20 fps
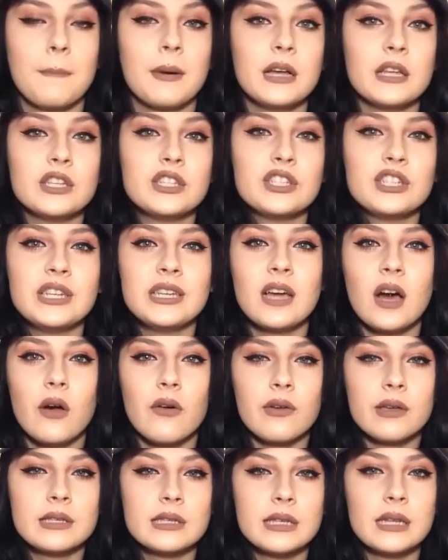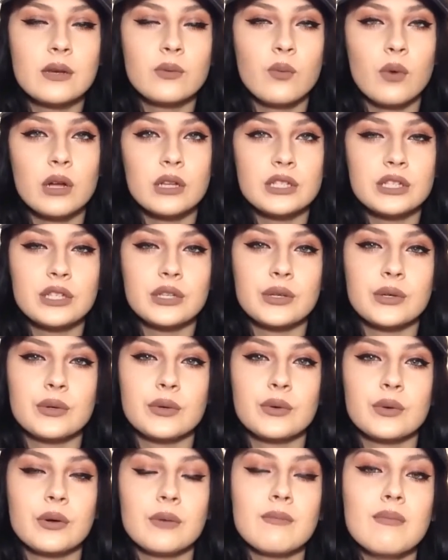But she obviously didn't want
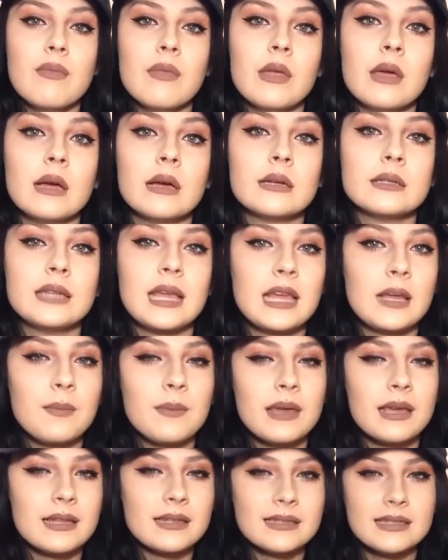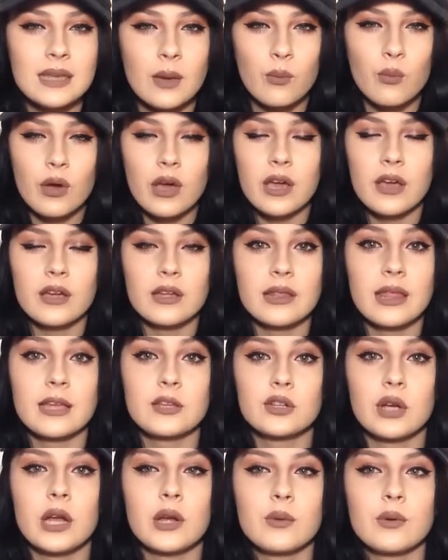to take me in somewhere and, like,
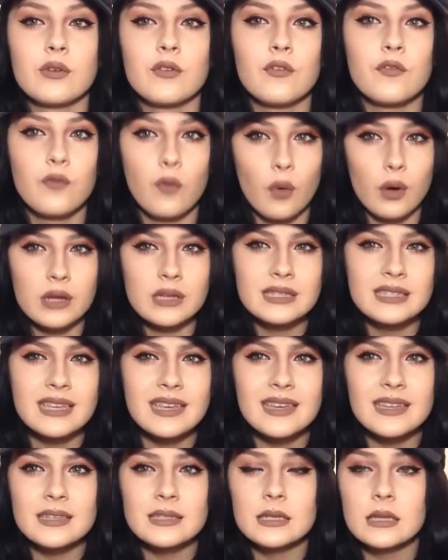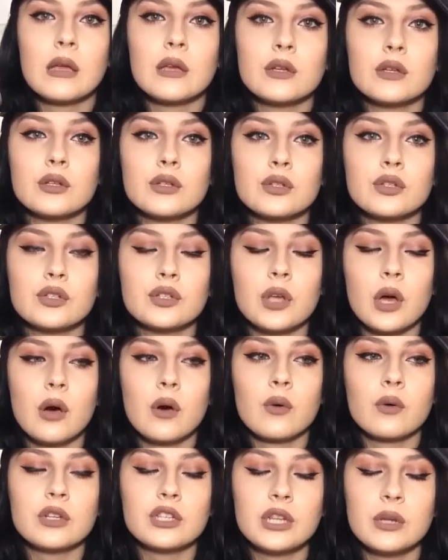try to enforce it.
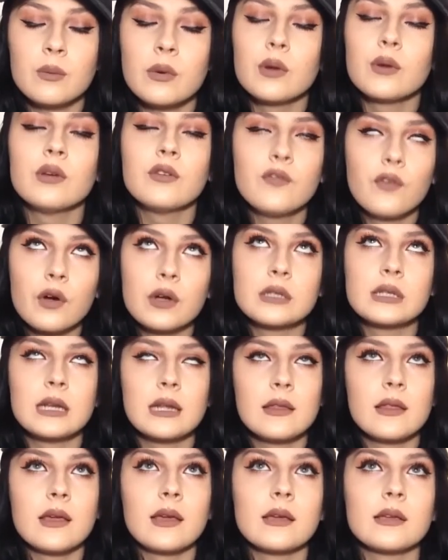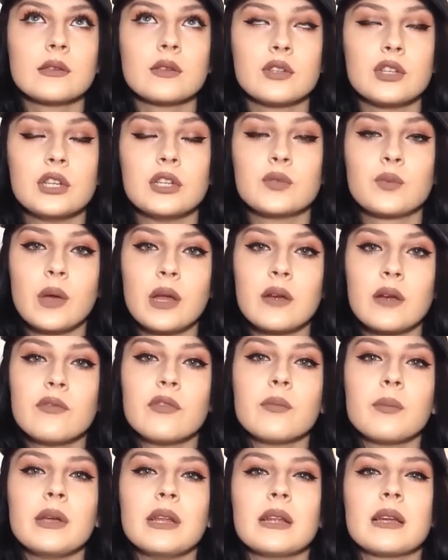So she didn't want to enforce anything, so she just waited
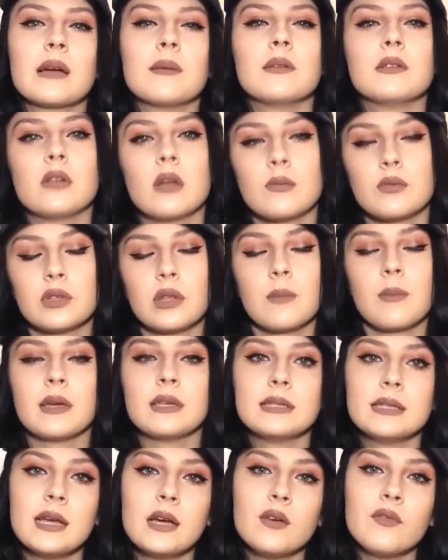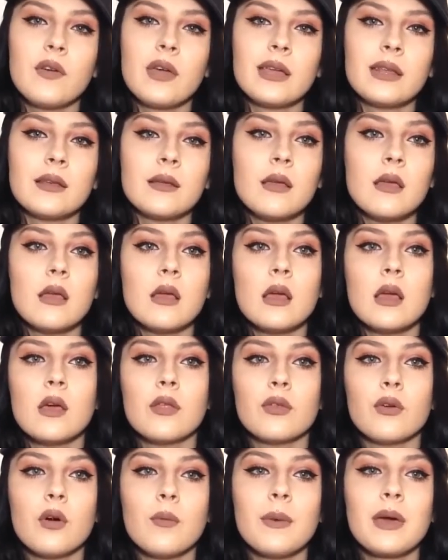for me to come to terms with it myself. And
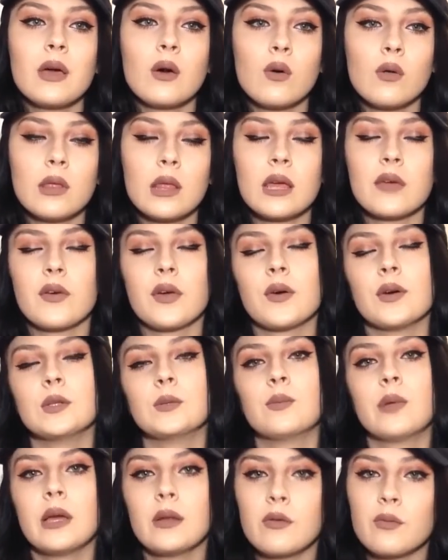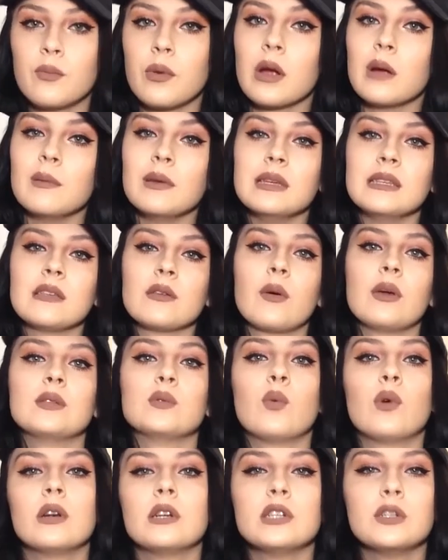throughout my whole life, I always played with Barbies, I always
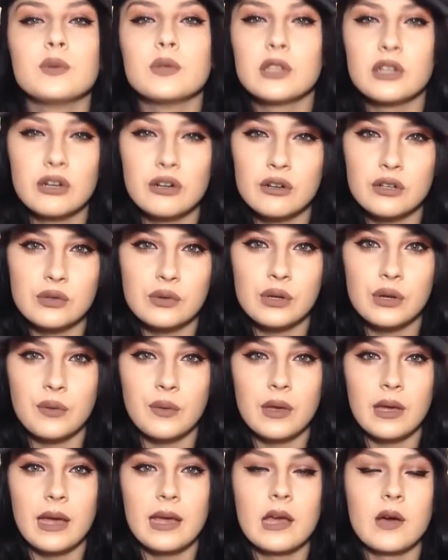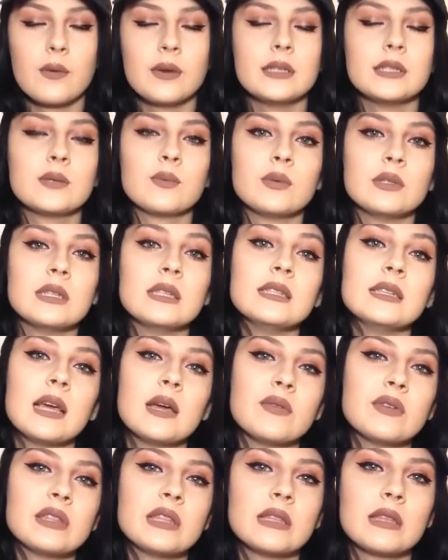wanted to do what the girls were doing, I always was into
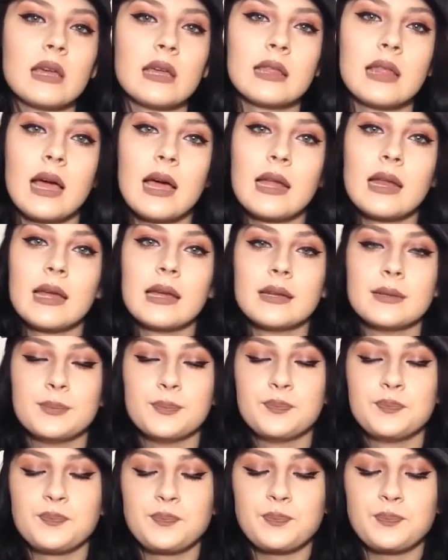everything like that. And,